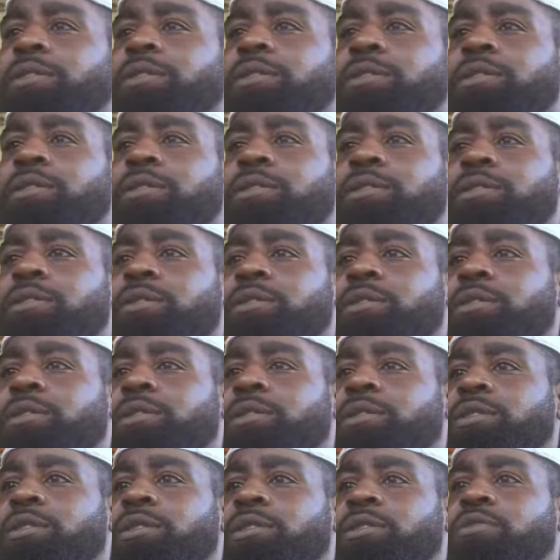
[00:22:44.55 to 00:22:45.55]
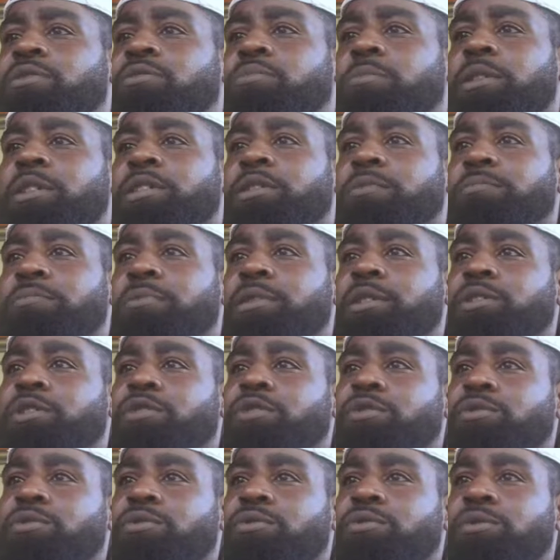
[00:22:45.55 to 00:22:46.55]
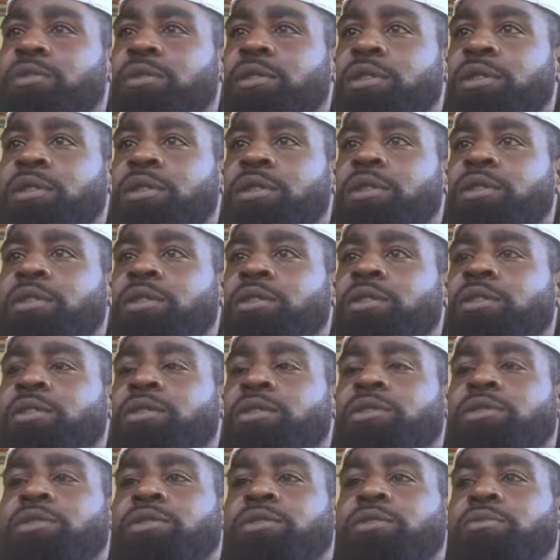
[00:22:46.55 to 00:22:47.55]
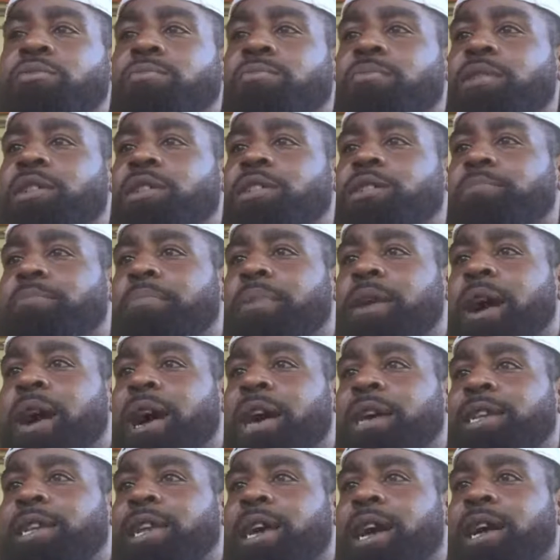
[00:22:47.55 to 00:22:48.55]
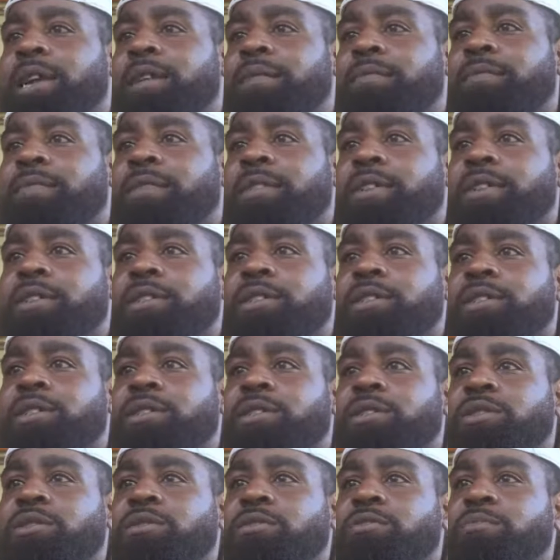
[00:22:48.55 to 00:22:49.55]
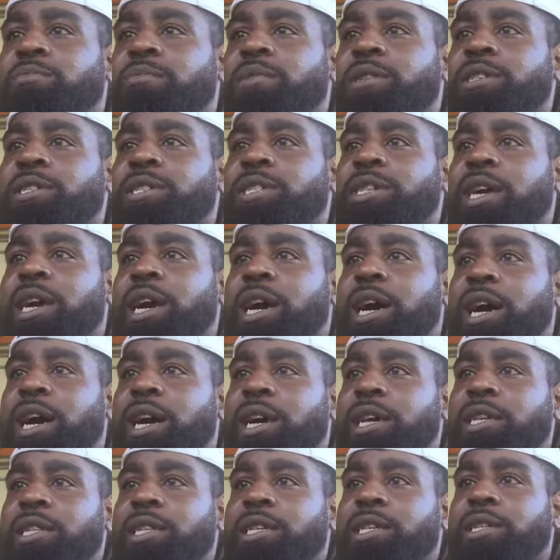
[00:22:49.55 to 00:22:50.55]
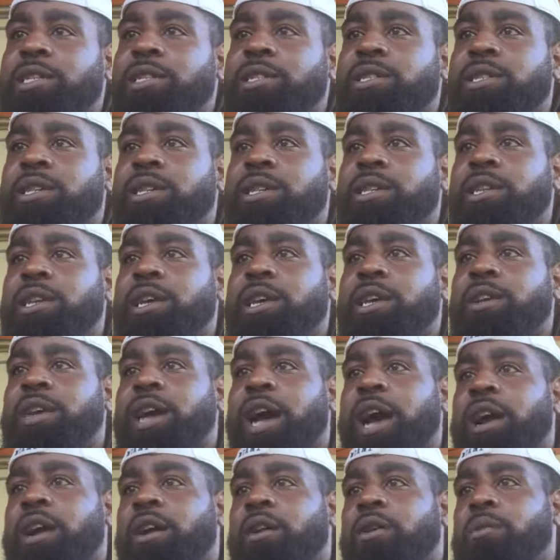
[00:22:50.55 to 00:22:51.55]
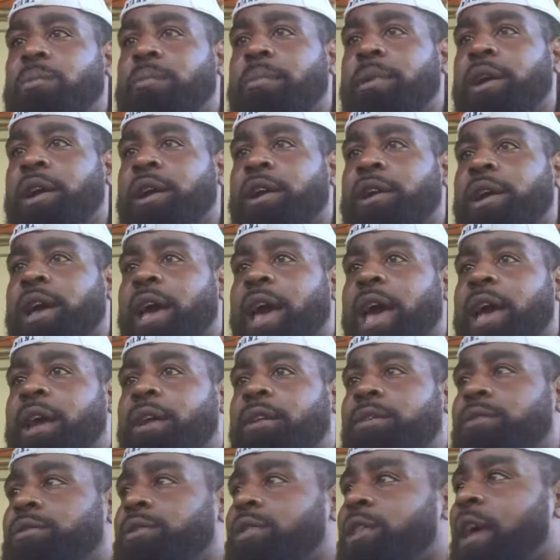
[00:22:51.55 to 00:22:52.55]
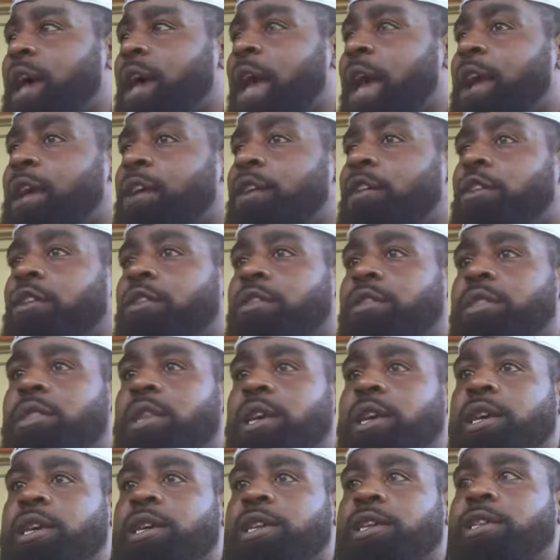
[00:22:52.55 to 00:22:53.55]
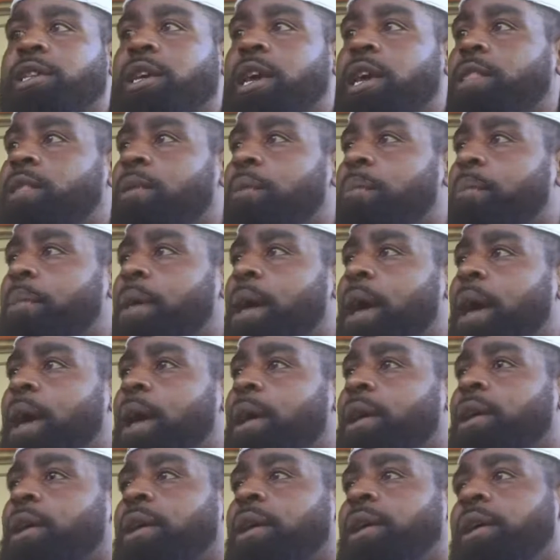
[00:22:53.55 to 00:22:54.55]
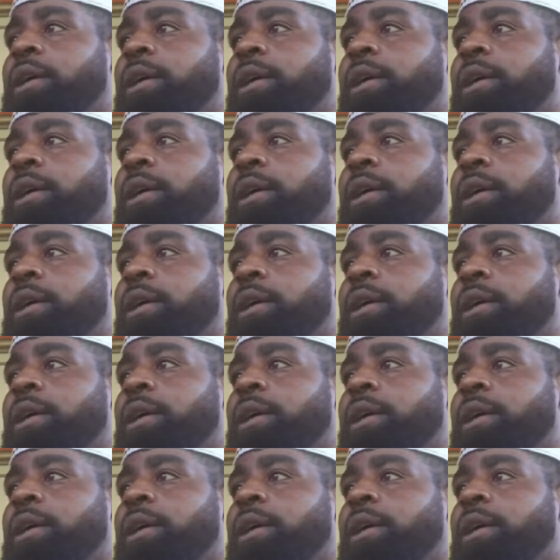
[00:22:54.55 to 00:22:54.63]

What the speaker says: Just too much Mitchell, too much Bogdanovich, too much Conley, and then you got Gobert to anchor things at the back.